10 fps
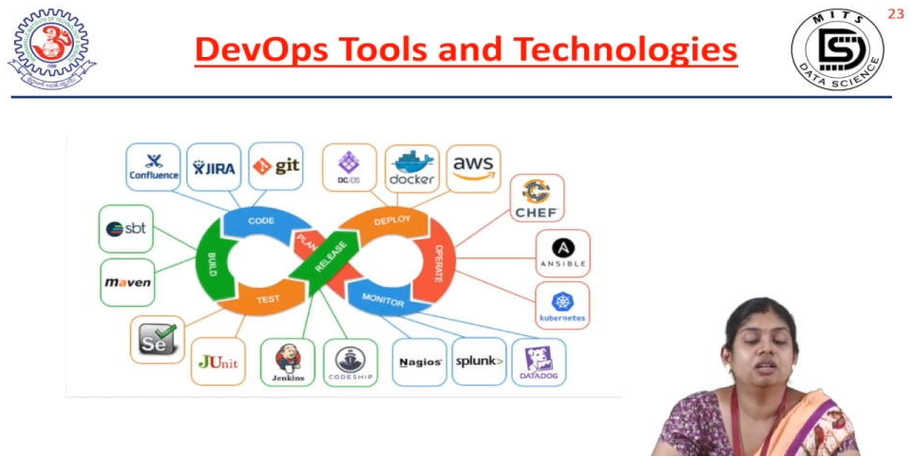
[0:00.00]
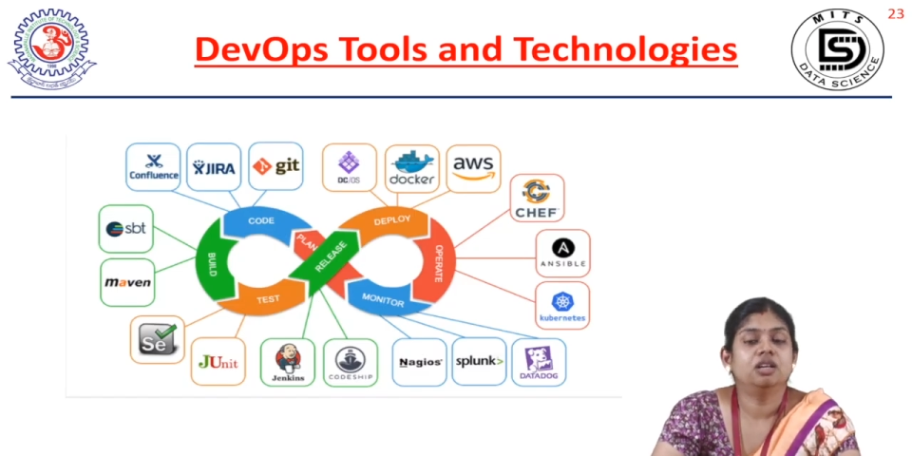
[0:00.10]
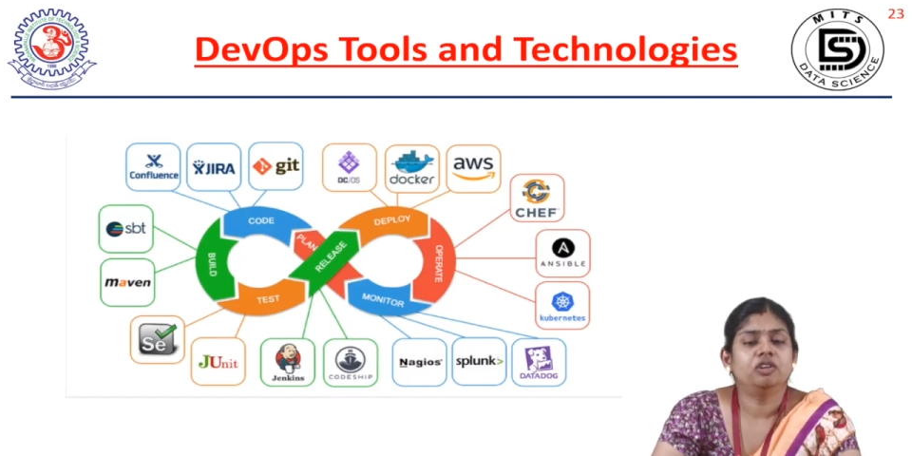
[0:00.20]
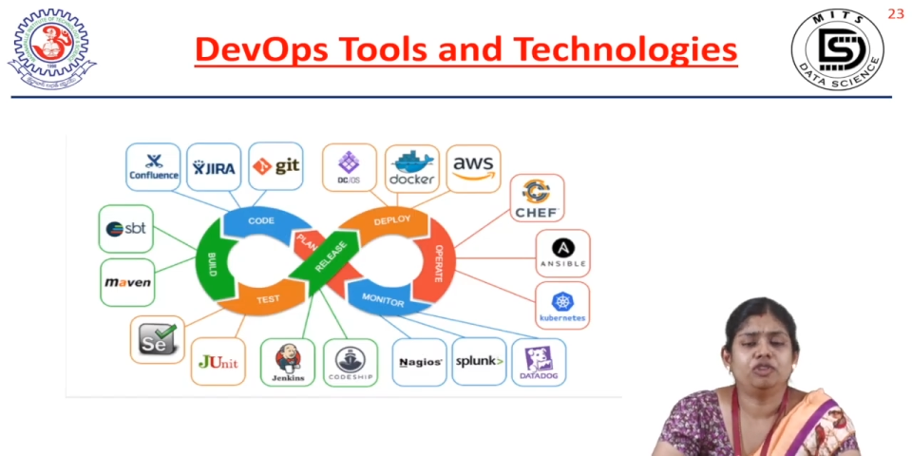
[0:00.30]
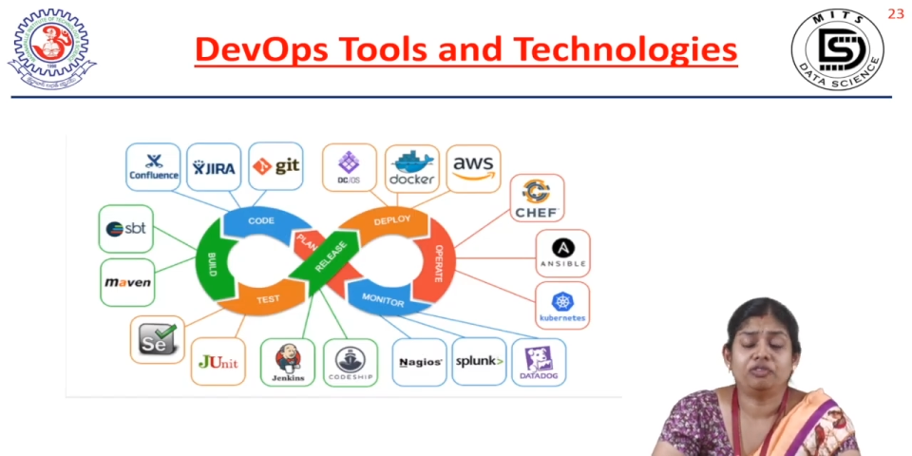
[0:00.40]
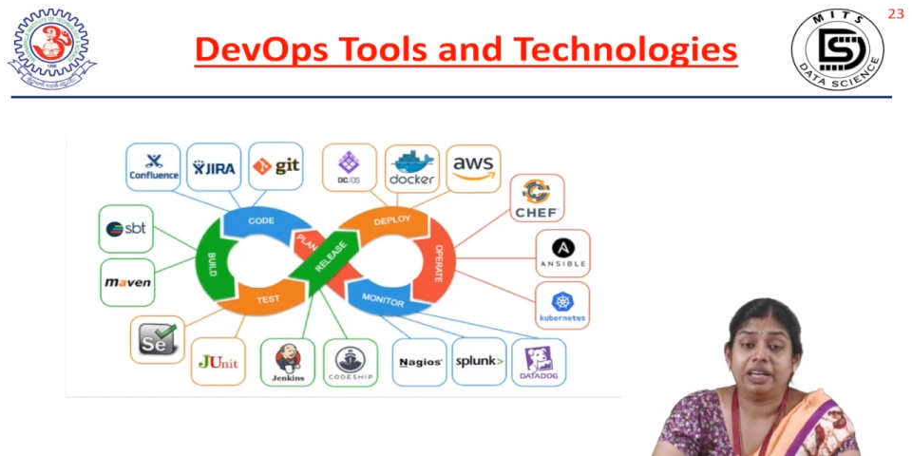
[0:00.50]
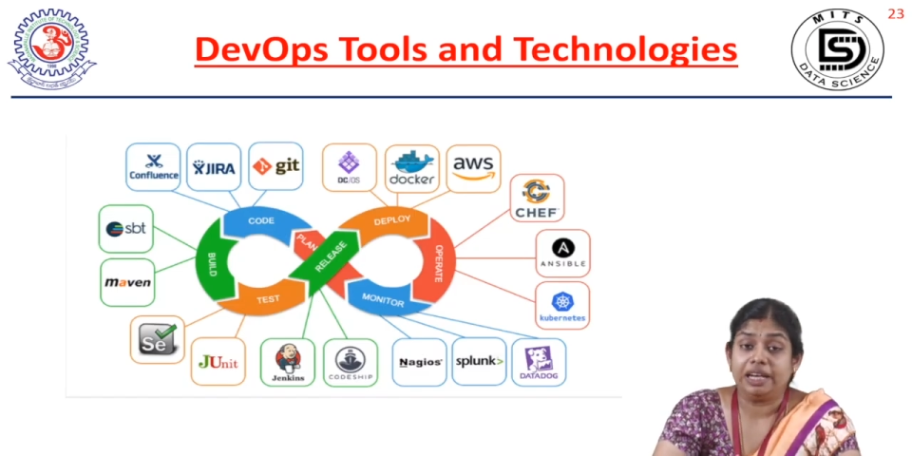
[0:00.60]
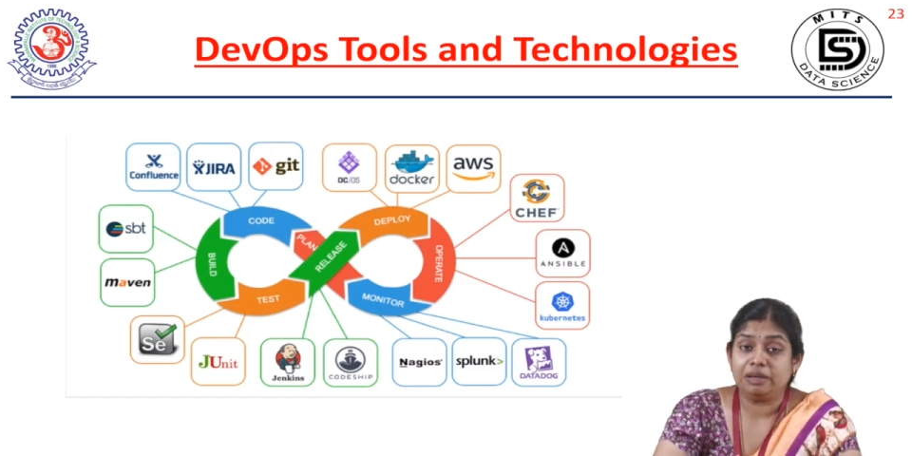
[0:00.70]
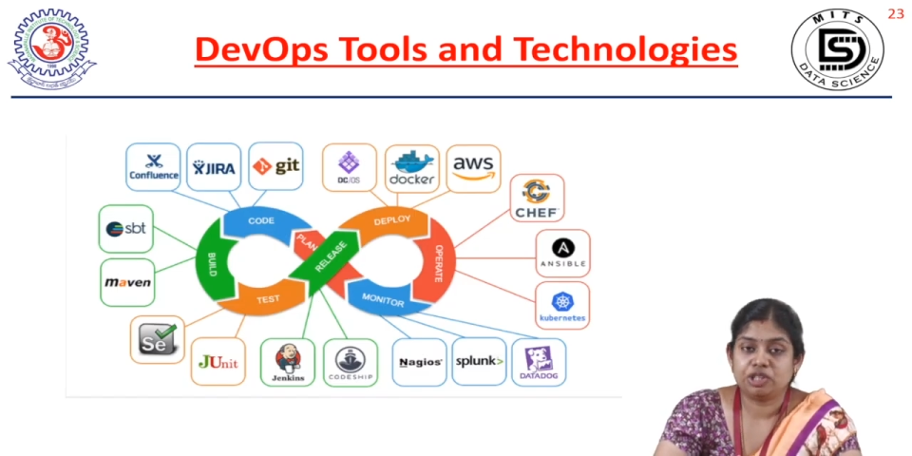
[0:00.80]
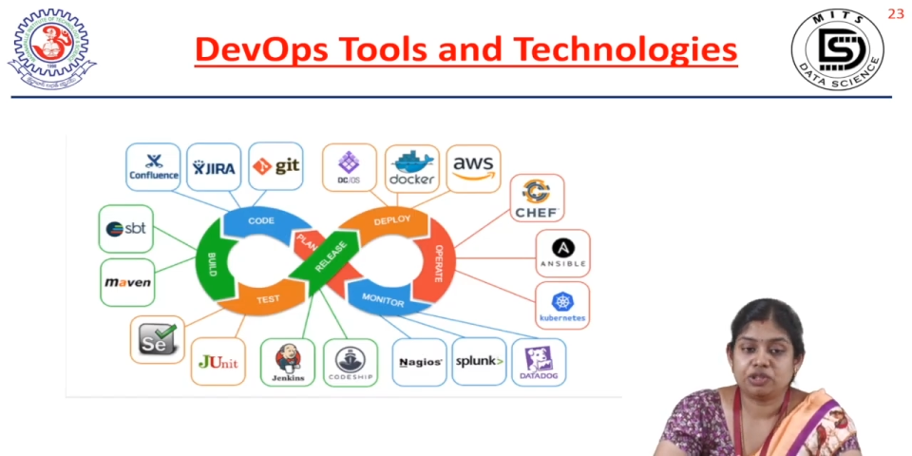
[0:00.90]
We are very
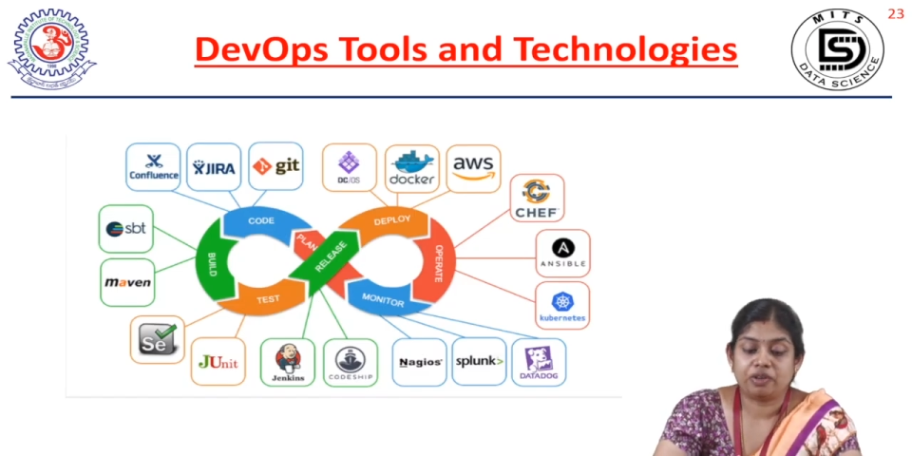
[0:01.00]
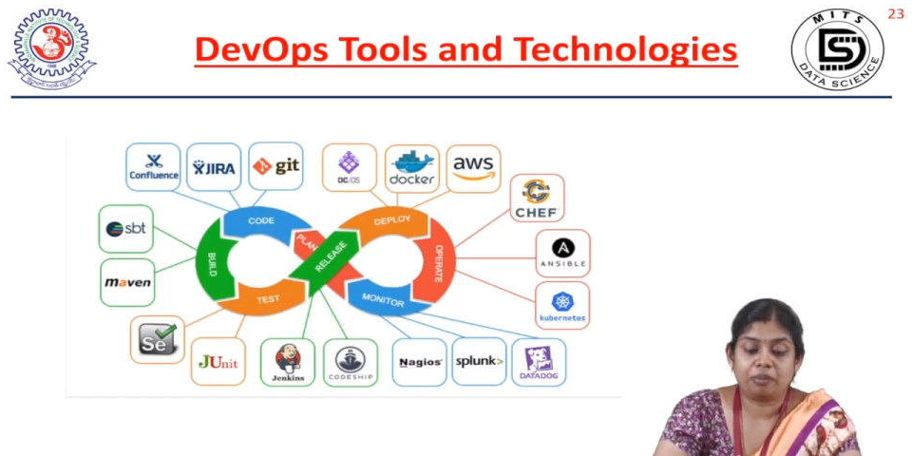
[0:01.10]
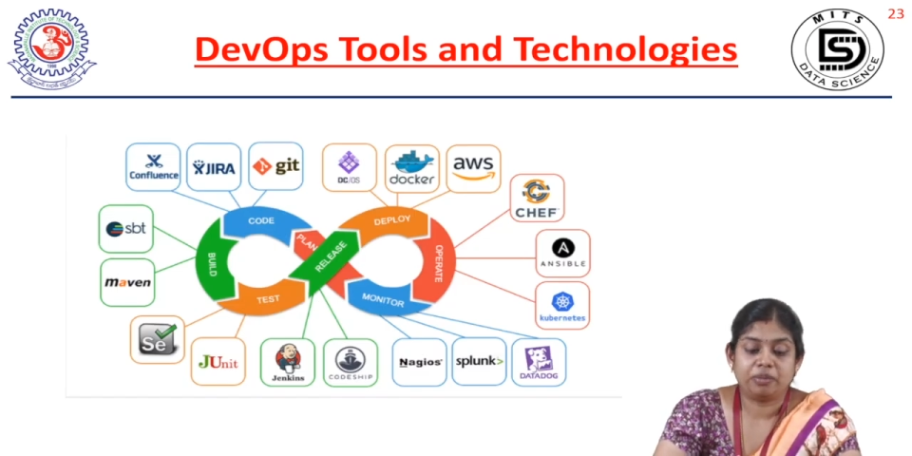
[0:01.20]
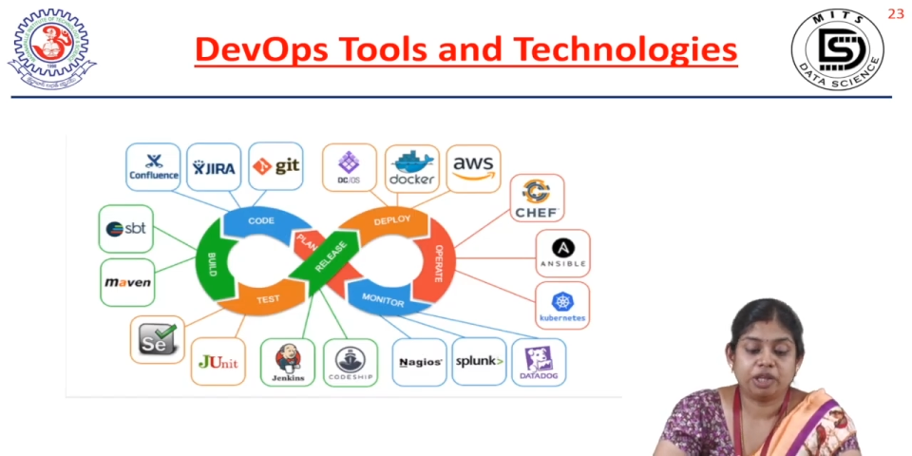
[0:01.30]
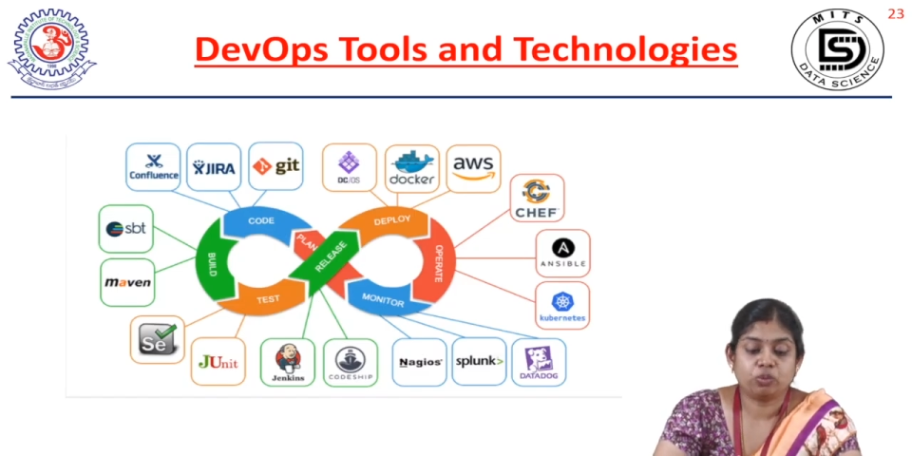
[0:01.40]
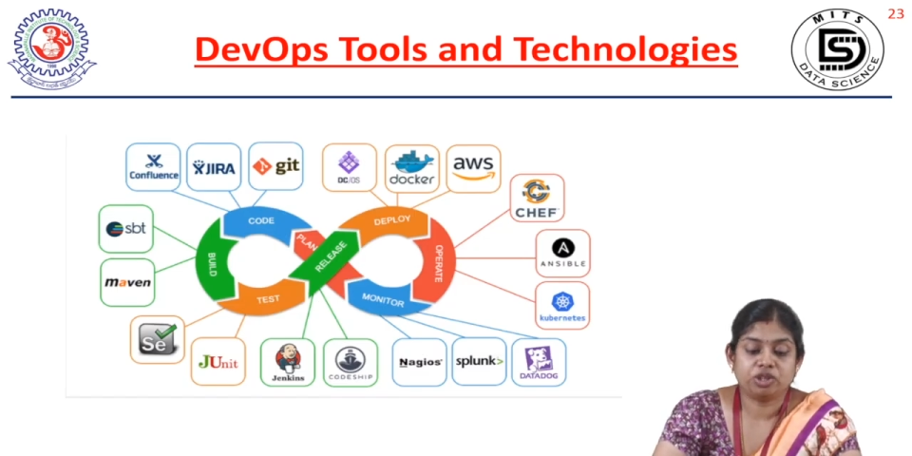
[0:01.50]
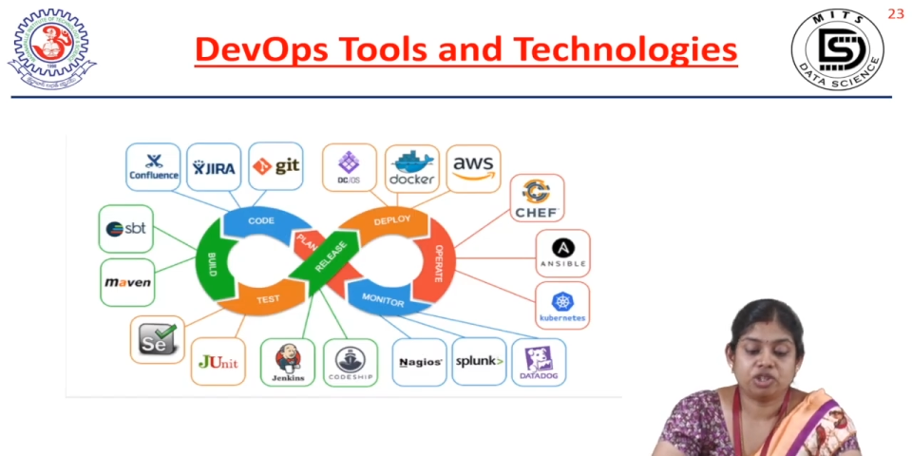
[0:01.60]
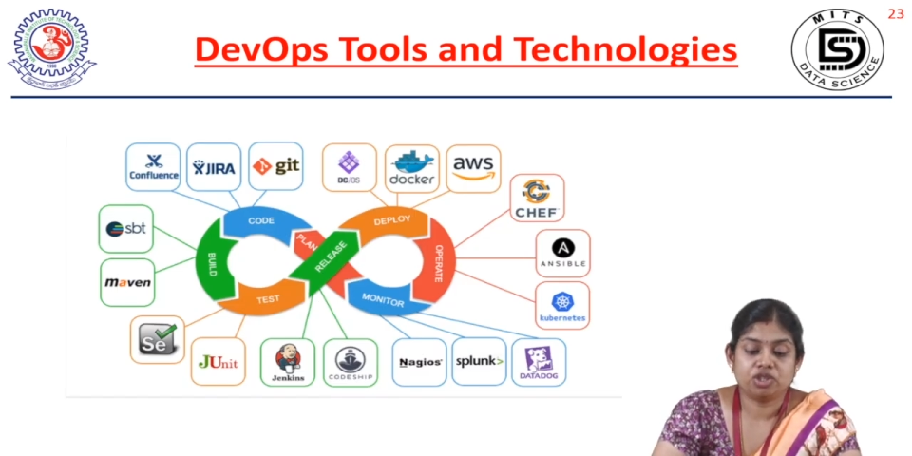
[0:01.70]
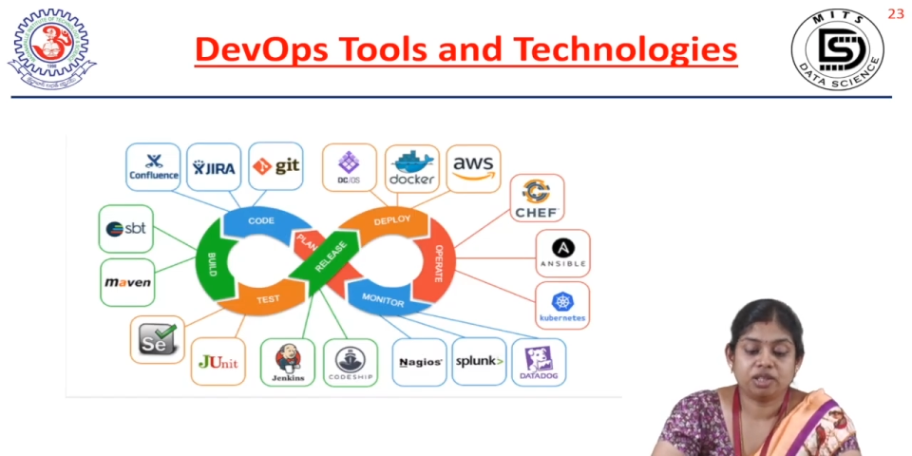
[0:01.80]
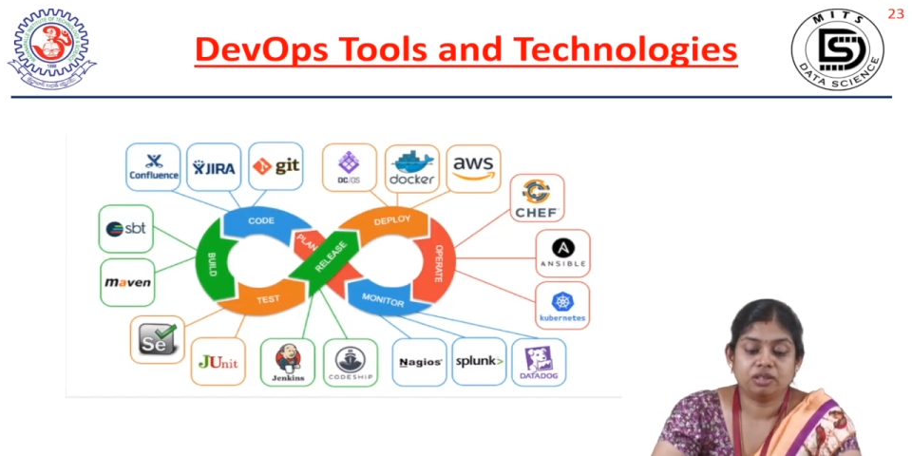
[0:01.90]
much familiar with
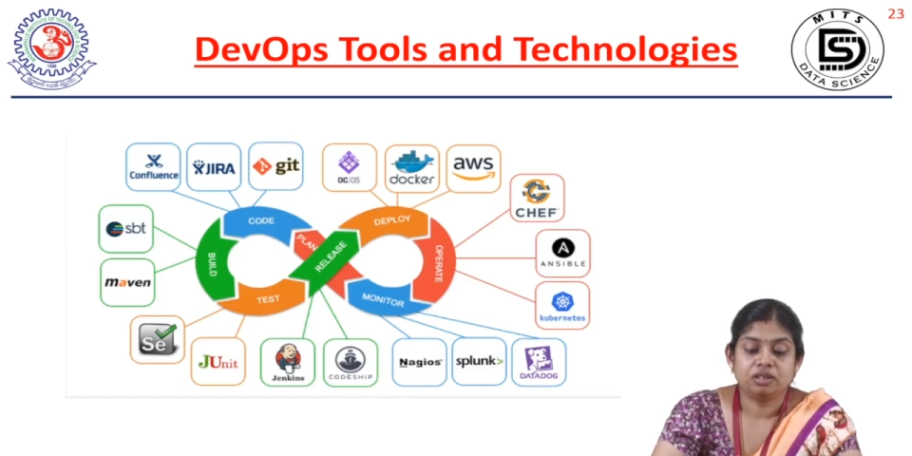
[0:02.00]
Git,